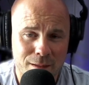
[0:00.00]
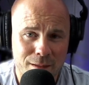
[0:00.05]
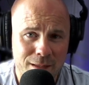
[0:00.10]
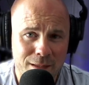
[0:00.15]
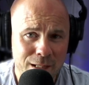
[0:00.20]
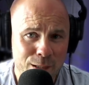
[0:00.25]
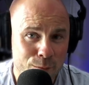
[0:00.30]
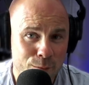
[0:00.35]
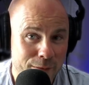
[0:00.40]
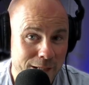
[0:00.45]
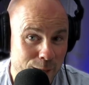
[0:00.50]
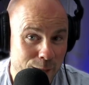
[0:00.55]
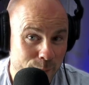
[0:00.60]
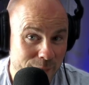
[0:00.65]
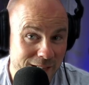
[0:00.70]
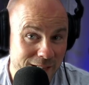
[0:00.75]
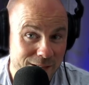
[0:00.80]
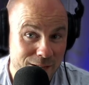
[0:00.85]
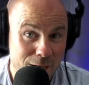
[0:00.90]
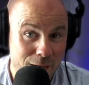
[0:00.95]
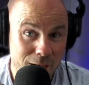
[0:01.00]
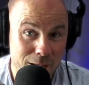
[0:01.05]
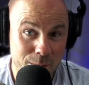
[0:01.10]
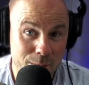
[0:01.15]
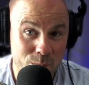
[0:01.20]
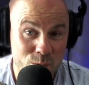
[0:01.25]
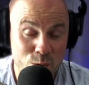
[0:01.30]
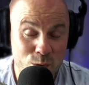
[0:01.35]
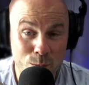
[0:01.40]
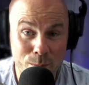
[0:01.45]
Think of how many
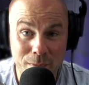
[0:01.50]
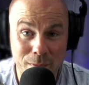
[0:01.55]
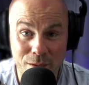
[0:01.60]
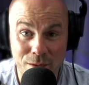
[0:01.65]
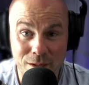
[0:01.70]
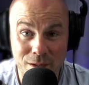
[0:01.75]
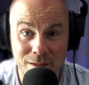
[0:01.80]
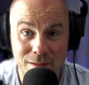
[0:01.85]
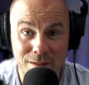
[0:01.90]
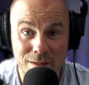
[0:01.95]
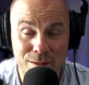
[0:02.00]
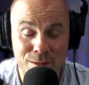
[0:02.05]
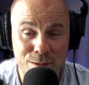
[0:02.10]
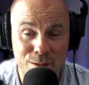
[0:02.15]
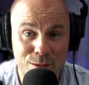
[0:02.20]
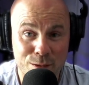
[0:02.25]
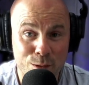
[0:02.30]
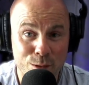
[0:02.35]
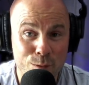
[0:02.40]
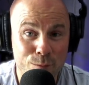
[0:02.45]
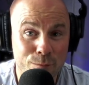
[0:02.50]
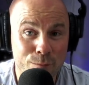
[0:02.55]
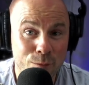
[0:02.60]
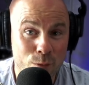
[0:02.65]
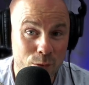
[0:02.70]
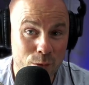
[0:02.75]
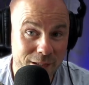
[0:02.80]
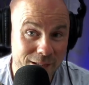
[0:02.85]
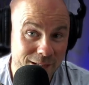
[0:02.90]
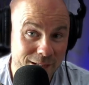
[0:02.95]
times your mother
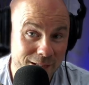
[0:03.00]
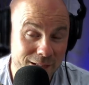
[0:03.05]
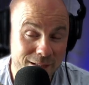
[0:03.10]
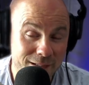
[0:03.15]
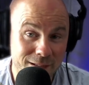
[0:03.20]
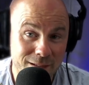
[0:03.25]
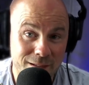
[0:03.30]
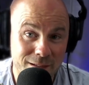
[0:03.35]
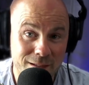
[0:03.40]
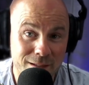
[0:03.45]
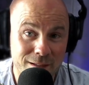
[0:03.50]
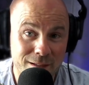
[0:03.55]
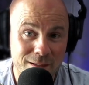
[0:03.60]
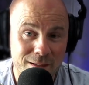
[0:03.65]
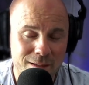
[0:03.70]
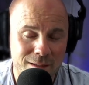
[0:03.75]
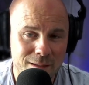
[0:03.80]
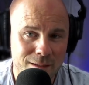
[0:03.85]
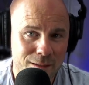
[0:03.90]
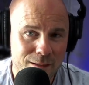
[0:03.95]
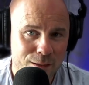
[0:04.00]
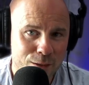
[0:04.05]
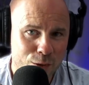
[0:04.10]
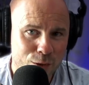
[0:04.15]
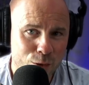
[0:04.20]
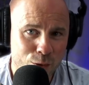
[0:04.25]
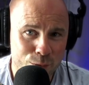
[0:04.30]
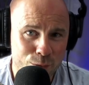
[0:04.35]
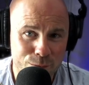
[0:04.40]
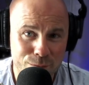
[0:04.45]
avoided
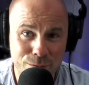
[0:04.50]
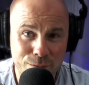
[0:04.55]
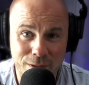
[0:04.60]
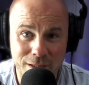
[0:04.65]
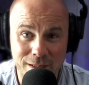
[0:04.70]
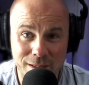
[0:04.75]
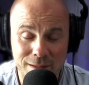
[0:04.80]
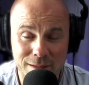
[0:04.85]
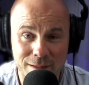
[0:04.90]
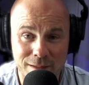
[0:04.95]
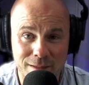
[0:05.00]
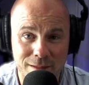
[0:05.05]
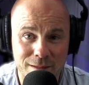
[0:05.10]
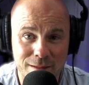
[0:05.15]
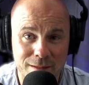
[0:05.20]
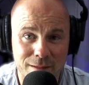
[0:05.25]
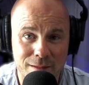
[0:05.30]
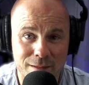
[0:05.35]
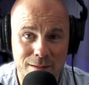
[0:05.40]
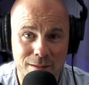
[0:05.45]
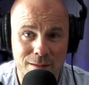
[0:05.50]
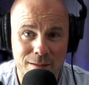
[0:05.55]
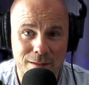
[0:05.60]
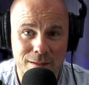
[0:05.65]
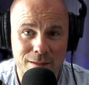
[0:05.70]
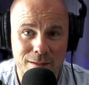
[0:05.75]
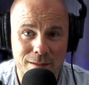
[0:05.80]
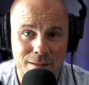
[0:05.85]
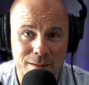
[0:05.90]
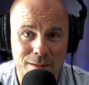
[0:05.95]
conflict,
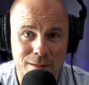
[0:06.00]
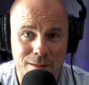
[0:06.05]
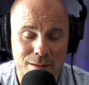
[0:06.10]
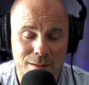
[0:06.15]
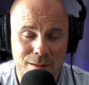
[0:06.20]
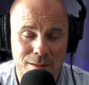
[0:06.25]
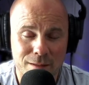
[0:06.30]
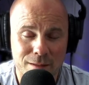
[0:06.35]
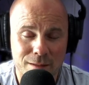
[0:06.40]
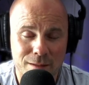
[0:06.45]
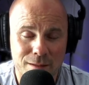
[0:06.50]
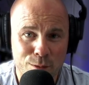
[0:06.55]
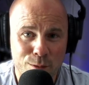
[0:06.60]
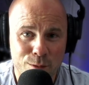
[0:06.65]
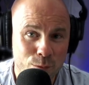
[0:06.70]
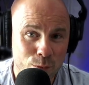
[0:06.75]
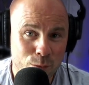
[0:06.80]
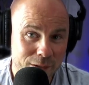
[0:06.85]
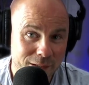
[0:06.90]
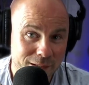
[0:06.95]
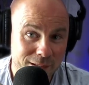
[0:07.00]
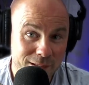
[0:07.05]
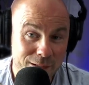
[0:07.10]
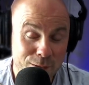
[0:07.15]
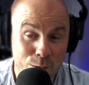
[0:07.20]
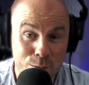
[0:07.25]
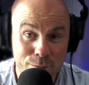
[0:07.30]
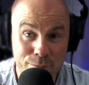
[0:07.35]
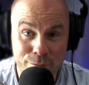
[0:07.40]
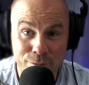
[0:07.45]
avoided
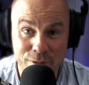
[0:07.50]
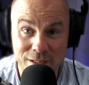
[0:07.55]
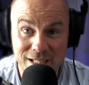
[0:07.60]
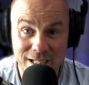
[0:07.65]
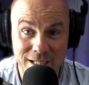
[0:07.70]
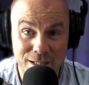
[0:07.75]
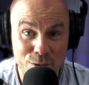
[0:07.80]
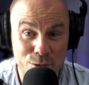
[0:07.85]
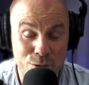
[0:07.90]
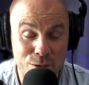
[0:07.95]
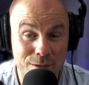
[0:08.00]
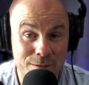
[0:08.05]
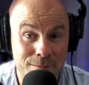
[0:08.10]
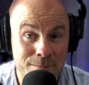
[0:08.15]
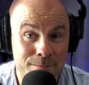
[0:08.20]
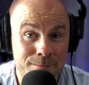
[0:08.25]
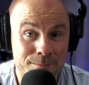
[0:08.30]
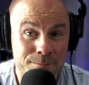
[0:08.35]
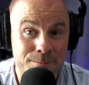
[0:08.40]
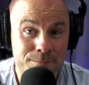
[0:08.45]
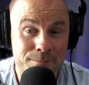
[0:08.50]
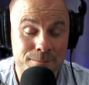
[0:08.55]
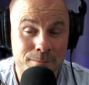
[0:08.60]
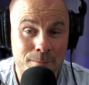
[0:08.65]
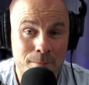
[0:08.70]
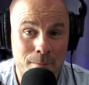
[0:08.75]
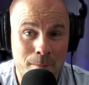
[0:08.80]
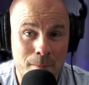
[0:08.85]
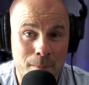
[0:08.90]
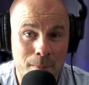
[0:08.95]
confrontation,
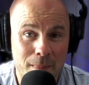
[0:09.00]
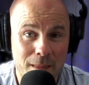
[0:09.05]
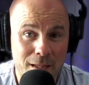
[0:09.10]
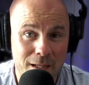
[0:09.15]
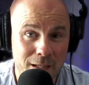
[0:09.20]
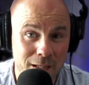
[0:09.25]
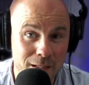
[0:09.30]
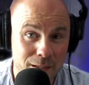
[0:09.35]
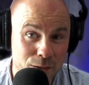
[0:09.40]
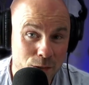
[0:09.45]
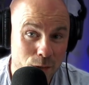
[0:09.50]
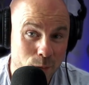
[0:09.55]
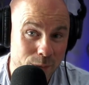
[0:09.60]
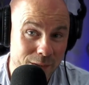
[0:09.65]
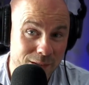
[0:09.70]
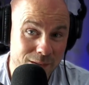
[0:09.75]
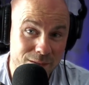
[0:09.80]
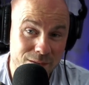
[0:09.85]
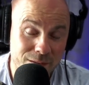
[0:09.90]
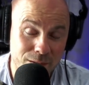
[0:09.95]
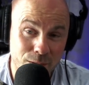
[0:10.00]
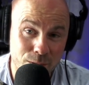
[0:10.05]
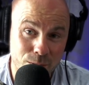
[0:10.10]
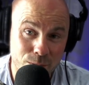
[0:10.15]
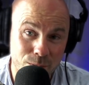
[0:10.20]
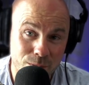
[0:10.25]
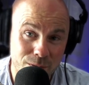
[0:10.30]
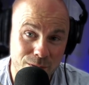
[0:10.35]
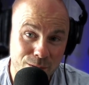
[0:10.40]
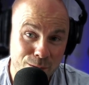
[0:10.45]
and in doing so,
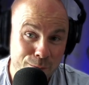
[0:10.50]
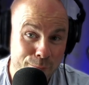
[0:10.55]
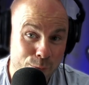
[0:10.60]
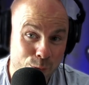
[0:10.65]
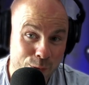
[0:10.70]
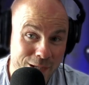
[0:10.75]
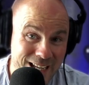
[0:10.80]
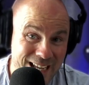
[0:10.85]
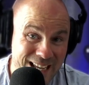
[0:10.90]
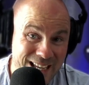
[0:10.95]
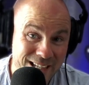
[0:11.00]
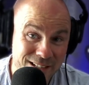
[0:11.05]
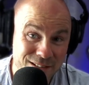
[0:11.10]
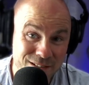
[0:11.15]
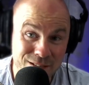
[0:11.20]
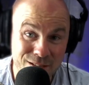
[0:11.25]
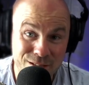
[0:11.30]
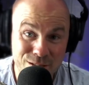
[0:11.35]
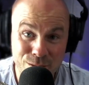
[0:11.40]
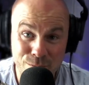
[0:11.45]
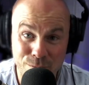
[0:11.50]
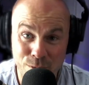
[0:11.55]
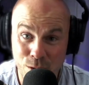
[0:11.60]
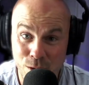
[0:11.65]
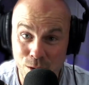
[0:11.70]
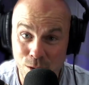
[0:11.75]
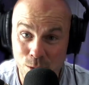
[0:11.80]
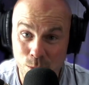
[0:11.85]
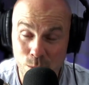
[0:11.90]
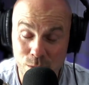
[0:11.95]
the very essence of
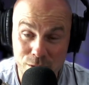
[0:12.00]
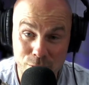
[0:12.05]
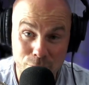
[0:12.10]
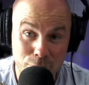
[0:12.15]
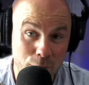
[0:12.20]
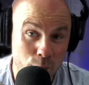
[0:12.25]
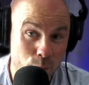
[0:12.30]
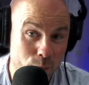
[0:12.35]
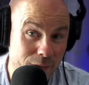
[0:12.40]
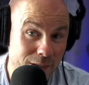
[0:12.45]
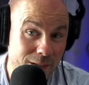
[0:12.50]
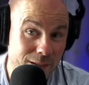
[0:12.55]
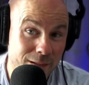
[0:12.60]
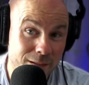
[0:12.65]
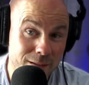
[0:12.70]
her was eroded.